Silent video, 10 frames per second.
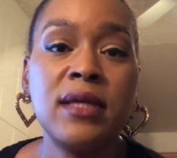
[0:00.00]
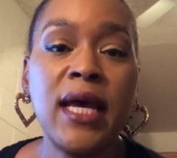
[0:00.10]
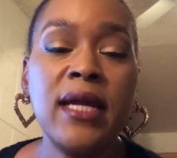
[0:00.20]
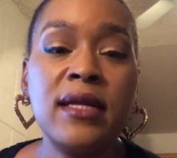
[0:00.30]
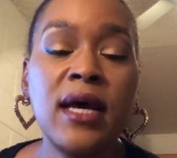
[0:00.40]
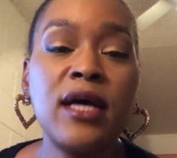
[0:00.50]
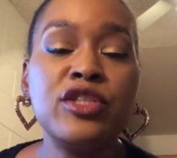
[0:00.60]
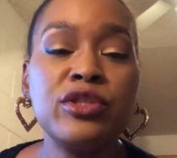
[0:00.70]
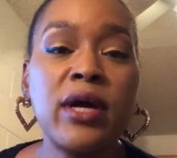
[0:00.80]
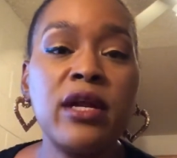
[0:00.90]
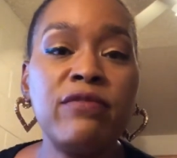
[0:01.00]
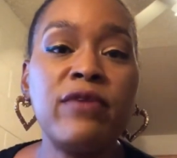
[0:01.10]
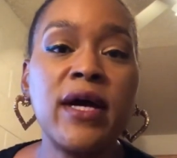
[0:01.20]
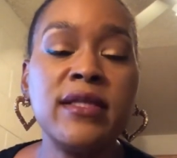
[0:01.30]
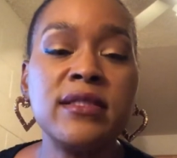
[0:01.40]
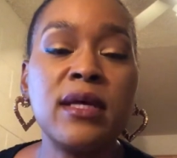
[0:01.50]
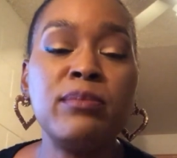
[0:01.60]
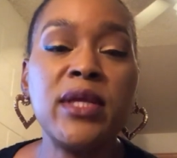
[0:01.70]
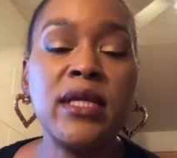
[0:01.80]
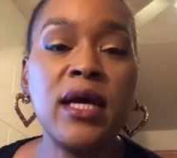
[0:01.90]
And not try to find
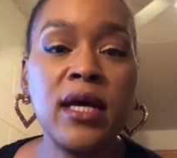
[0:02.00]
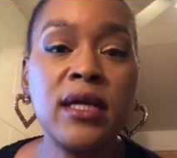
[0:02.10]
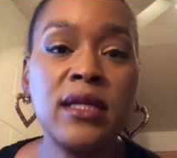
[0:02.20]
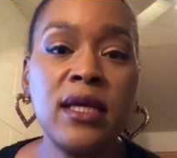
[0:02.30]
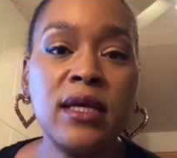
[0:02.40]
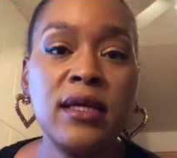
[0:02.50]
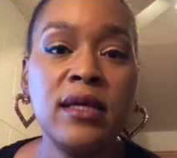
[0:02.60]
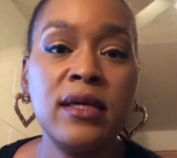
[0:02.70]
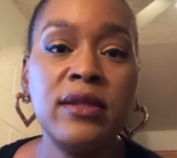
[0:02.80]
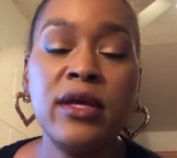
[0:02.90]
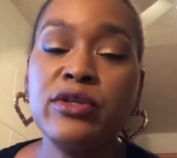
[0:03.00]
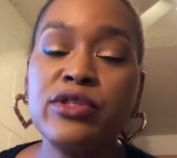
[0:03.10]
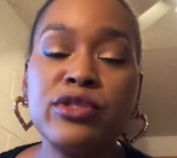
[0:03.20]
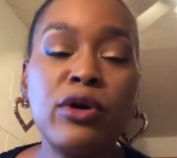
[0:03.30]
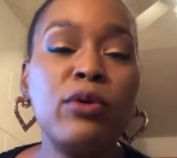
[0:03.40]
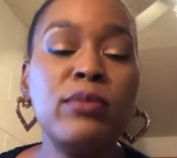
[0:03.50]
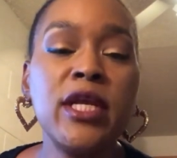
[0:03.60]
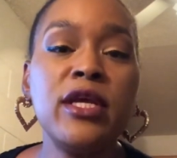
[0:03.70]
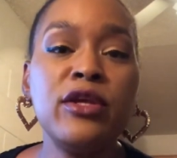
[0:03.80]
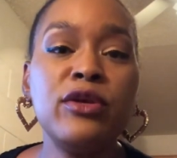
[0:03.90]
something ugly. There's so
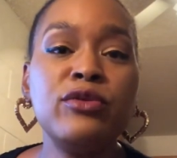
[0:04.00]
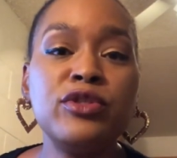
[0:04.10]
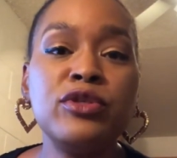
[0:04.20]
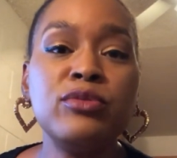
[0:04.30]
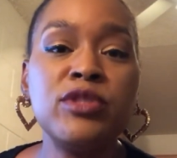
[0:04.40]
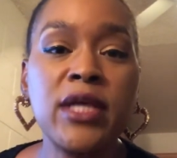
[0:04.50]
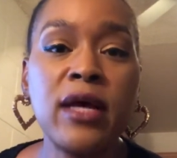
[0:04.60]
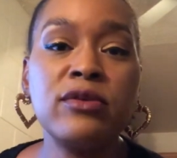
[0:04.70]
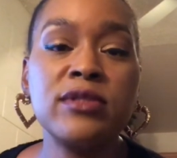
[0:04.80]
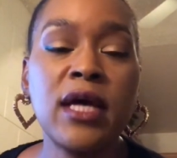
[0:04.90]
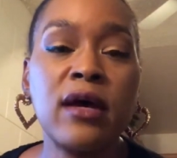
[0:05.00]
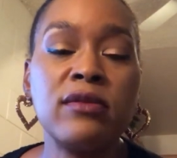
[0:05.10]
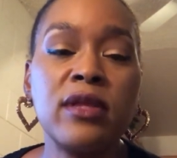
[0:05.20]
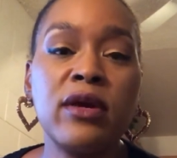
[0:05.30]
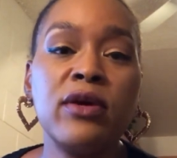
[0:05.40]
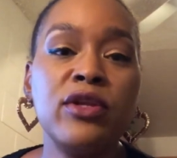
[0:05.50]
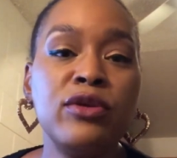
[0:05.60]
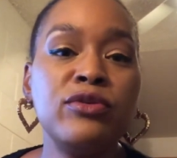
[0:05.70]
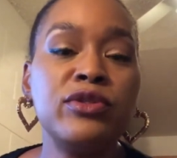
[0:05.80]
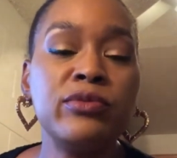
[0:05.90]
many YouTube channels out there and
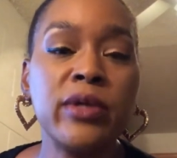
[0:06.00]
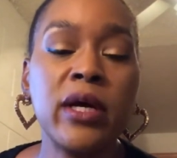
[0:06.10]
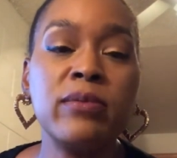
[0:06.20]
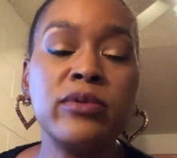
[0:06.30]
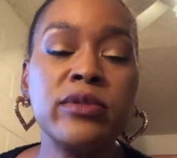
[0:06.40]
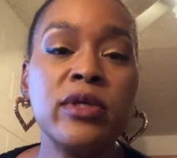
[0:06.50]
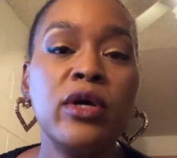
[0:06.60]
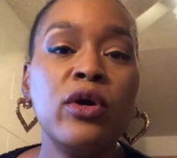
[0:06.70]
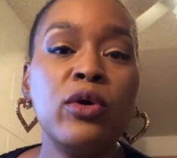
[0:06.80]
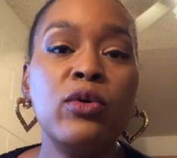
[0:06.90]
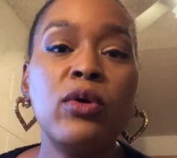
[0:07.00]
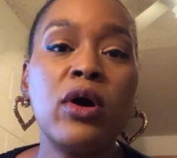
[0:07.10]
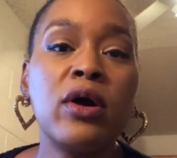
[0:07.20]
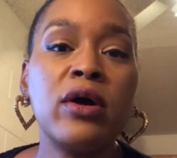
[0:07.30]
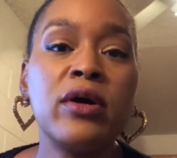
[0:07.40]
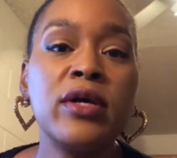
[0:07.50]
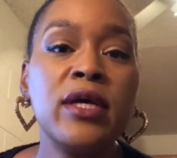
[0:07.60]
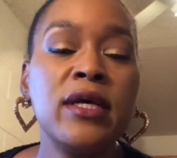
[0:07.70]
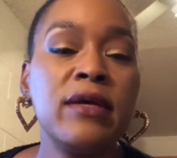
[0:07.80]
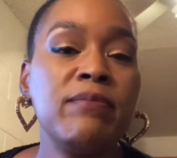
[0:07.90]
YouTube couples who are
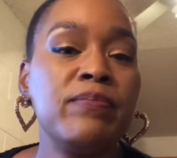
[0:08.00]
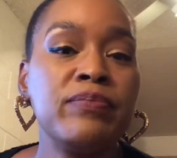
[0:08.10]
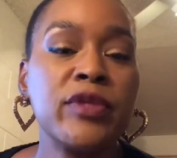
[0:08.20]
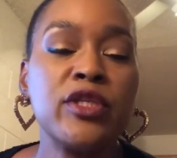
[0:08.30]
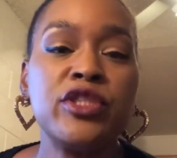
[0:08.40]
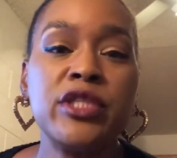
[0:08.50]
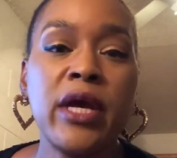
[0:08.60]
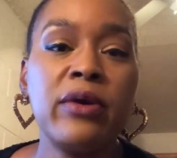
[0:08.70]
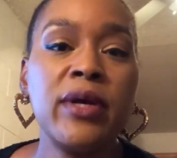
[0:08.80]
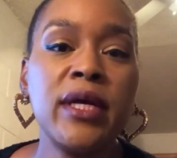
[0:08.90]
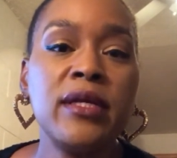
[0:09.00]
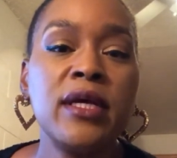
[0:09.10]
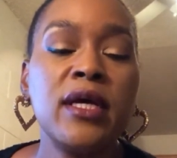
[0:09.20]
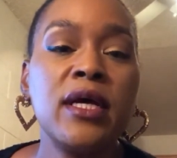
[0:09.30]
sharing,